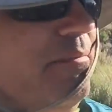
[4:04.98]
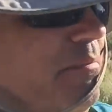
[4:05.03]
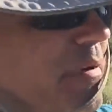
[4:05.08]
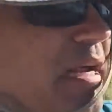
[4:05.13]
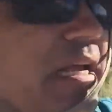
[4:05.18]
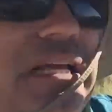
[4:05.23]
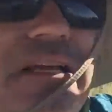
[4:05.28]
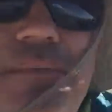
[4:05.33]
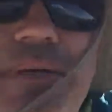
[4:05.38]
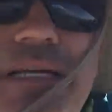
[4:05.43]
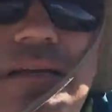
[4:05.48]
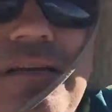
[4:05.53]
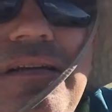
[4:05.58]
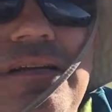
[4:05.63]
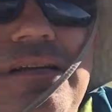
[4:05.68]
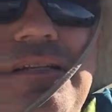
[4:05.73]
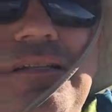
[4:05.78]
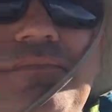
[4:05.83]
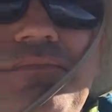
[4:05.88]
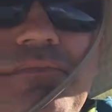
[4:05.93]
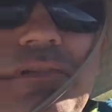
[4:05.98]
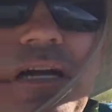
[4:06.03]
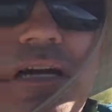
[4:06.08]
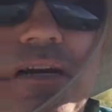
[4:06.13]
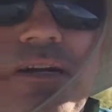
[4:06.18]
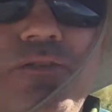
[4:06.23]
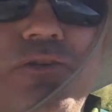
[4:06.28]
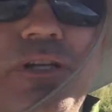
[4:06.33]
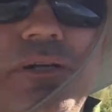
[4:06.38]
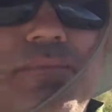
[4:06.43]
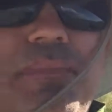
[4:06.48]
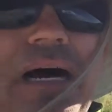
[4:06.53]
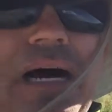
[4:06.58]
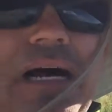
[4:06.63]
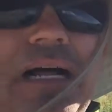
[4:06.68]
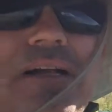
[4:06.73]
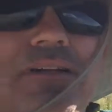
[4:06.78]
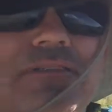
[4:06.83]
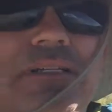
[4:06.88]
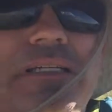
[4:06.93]
maybe 100
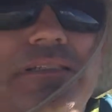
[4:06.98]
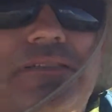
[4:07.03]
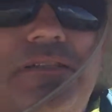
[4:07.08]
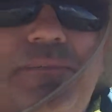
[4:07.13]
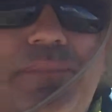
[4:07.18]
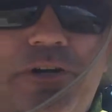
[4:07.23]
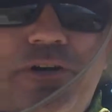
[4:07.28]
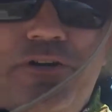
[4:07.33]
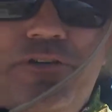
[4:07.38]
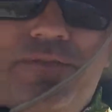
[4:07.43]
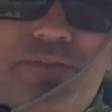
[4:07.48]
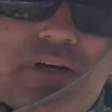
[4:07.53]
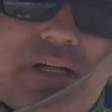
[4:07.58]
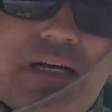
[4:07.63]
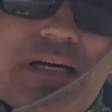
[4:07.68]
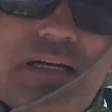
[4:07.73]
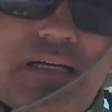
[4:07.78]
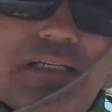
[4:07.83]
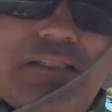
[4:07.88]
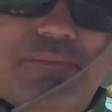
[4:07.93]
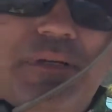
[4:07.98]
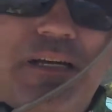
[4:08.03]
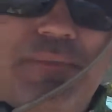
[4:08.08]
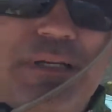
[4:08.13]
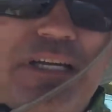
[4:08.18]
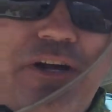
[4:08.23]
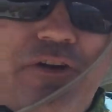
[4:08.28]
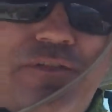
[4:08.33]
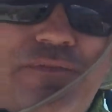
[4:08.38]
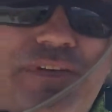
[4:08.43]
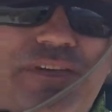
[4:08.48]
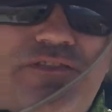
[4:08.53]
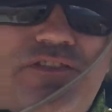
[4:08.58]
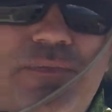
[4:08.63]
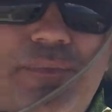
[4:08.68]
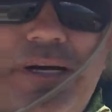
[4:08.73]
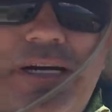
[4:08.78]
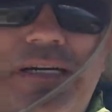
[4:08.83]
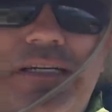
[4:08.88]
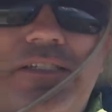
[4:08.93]
miles as the bird flies, maybe 150
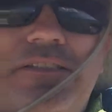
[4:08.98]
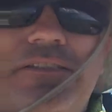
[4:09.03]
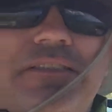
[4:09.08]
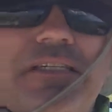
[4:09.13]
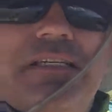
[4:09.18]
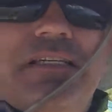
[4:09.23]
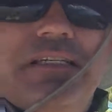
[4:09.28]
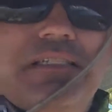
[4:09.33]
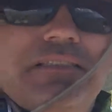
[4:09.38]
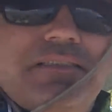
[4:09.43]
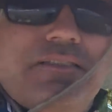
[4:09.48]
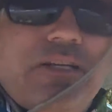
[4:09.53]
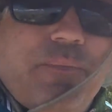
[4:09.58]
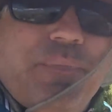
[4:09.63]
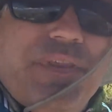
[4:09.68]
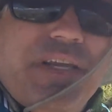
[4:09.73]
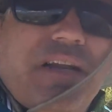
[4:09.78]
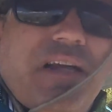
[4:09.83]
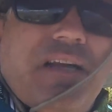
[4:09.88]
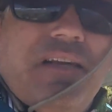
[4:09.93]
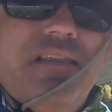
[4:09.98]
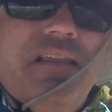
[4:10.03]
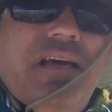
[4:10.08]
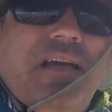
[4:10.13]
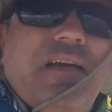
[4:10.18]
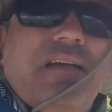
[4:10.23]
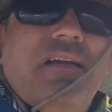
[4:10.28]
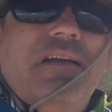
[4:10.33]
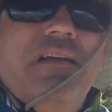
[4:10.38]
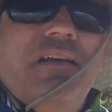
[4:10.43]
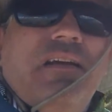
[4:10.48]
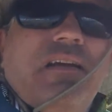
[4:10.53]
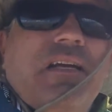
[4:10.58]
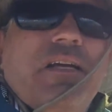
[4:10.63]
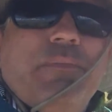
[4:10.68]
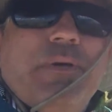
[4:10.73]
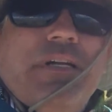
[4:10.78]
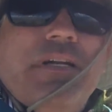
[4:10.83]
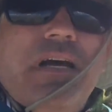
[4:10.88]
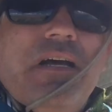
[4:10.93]
miles, something like that.
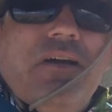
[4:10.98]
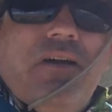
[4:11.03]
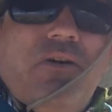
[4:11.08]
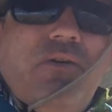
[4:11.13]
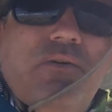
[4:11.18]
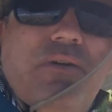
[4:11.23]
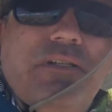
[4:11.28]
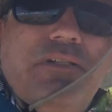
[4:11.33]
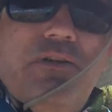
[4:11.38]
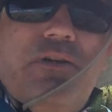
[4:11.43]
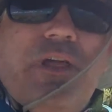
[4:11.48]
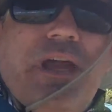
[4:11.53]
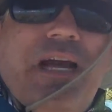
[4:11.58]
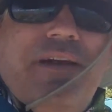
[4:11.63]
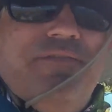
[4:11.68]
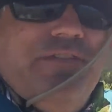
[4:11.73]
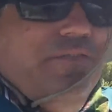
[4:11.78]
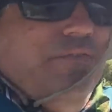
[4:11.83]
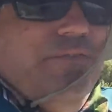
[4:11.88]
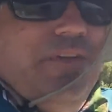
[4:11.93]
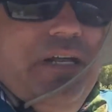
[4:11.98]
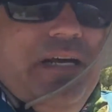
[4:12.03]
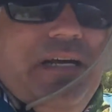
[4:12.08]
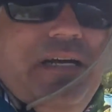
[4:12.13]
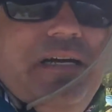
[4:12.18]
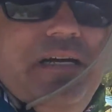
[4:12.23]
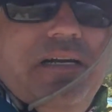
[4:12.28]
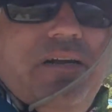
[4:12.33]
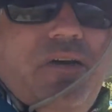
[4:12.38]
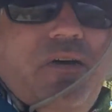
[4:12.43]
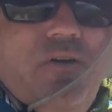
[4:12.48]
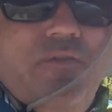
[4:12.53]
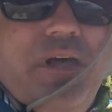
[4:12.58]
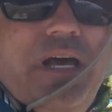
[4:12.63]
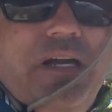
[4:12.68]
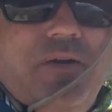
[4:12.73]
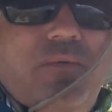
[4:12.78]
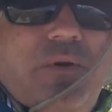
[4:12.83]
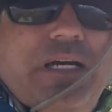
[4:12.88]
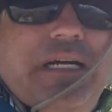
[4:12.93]
But not only do they have to fly all
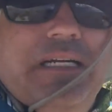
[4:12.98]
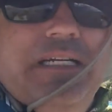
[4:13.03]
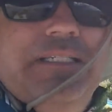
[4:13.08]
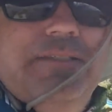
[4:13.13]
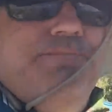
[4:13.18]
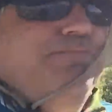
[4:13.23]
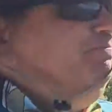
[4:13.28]
that way,